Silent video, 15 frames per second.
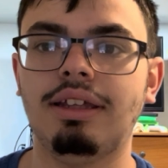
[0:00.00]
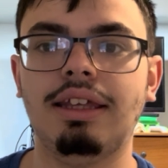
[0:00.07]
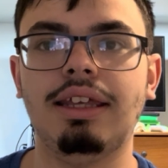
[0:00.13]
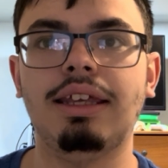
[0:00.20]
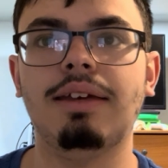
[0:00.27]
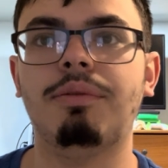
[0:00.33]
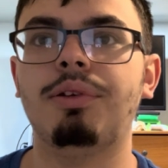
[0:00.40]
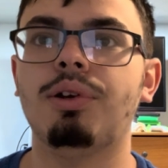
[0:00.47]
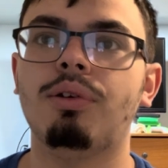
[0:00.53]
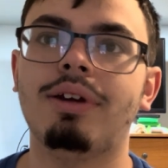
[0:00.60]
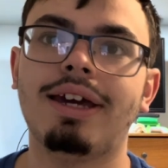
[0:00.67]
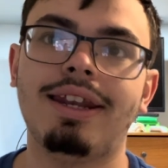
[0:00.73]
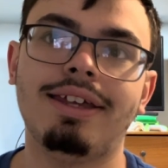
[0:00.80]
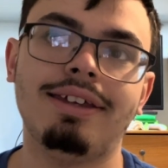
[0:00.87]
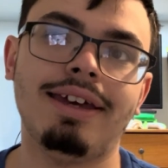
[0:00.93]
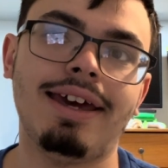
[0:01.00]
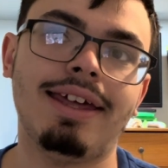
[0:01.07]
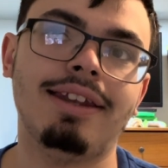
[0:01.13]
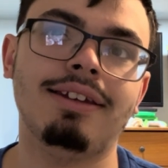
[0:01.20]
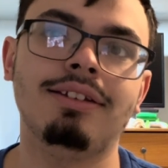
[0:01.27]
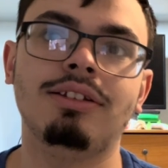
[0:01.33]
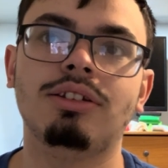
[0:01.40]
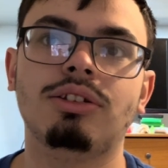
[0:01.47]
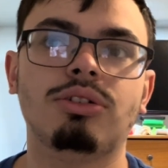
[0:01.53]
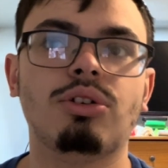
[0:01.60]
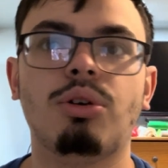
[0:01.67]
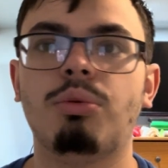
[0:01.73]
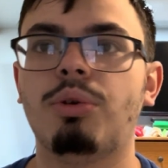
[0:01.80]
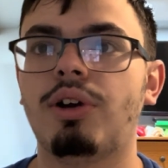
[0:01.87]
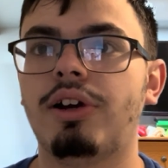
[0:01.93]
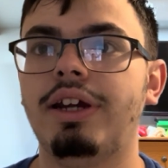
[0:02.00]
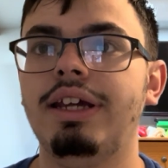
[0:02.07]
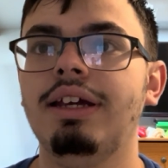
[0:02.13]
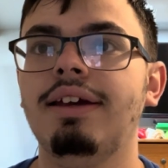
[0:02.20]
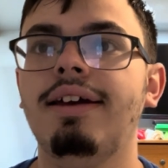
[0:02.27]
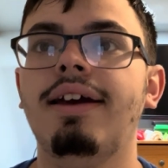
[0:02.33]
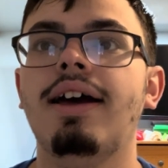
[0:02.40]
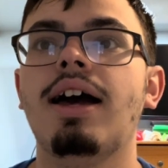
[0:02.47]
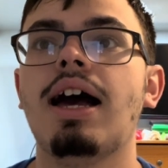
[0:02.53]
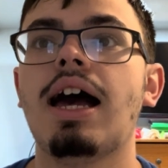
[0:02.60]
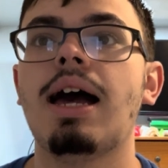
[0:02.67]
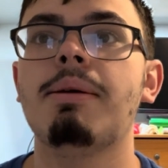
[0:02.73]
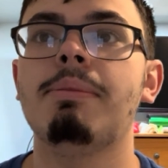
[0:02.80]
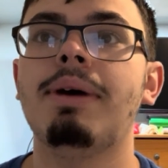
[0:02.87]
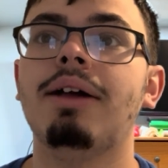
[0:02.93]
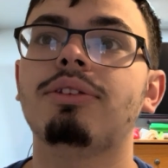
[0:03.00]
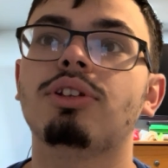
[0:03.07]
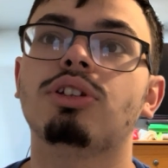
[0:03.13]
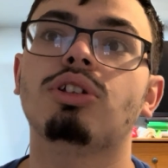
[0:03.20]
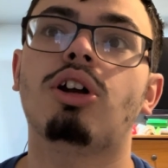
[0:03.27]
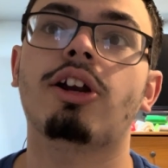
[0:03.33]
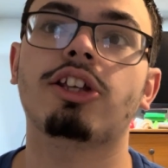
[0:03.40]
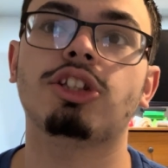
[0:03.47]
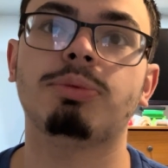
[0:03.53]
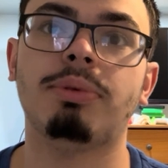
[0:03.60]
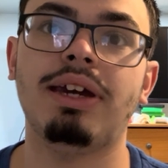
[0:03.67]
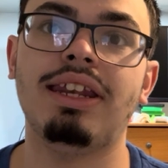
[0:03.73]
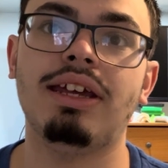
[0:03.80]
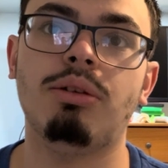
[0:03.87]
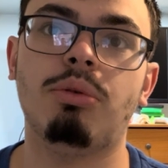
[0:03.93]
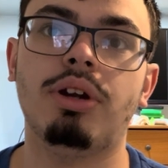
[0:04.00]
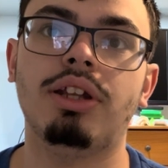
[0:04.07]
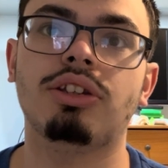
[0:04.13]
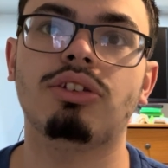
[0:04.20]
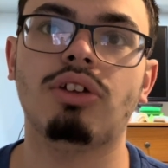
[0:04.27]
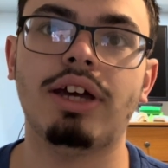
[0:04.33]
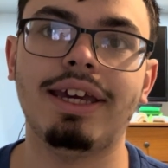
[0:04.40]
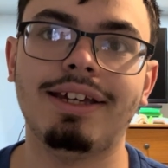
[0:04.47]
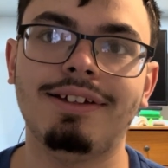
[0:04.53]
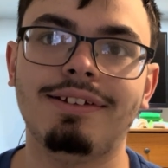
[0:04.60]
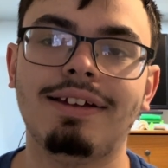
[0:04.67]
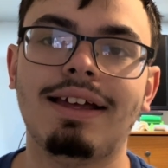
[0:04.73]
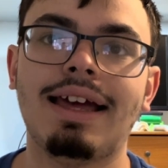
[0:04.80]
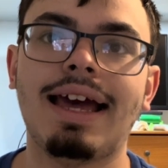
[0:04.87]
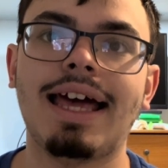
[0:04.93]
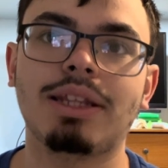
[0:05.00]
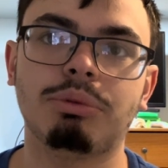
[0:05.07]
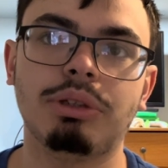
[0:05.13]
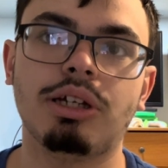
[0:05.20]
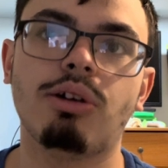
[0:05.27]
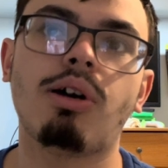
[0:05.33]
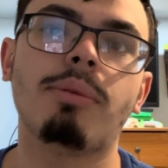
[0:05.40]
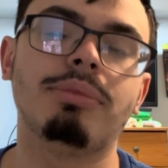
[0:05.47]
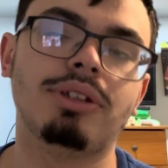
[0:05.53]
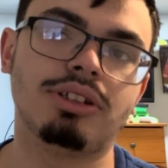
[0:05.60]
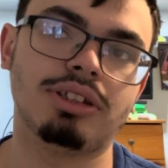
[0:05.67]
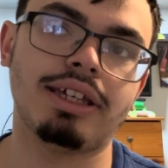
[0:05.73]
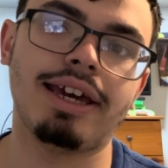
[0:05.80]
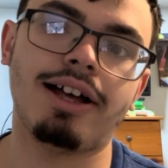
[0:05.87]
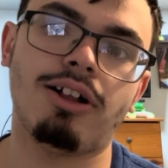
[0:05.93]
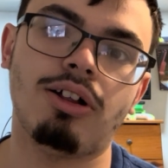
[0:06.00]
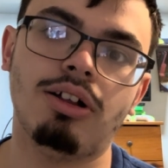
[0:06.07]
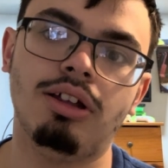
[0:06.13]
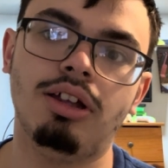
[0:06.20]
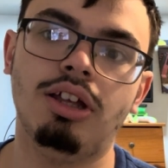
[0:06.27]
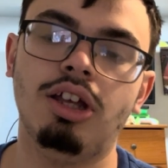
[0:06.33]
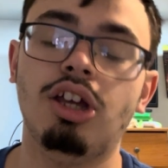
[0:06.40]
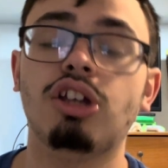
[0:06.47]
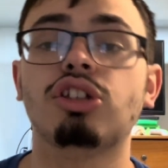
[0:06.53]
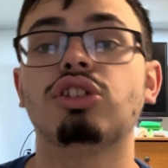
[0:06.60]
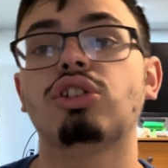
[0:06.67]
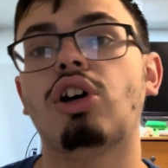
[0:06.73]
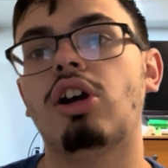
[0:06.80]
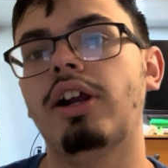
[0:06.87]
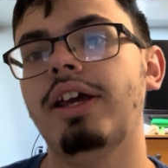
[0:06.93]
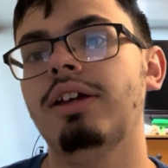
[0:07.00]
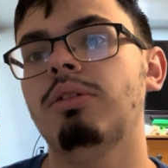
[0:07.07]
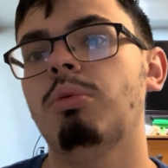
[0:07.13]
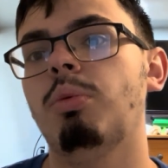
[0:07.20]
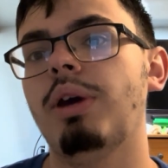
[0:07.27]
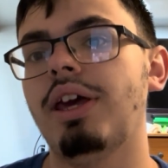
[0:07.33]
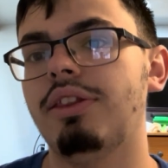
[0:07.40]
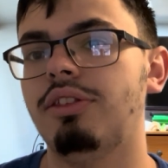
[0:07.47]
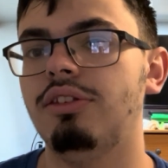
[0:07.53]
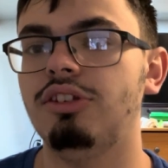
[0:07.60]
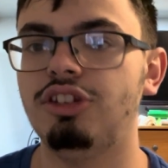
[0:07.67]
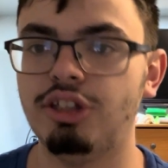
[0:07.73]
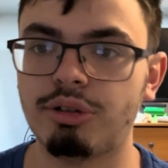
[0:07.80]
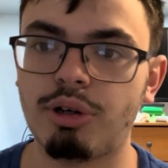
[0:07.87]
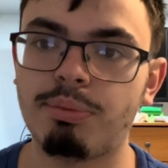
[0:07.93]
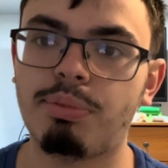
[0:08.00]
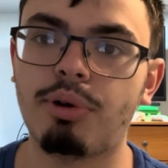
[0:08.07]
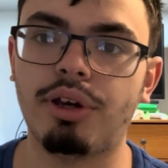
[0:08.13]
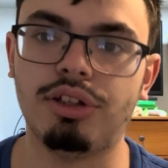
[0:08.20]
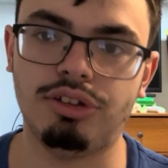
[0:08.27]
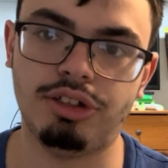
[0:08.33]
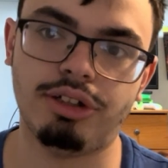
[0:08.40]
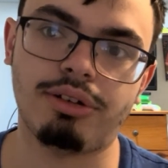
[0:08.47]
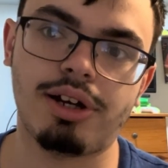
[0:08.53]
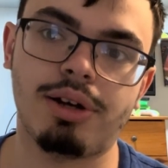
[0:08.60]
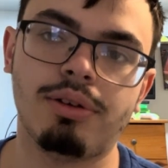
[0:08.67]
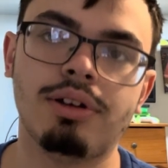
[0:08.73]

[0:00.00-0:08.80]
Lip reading: If you don't get it yet, don't worry. I'm about to start explaining what it's like as we go up the scale, starting with 0.0.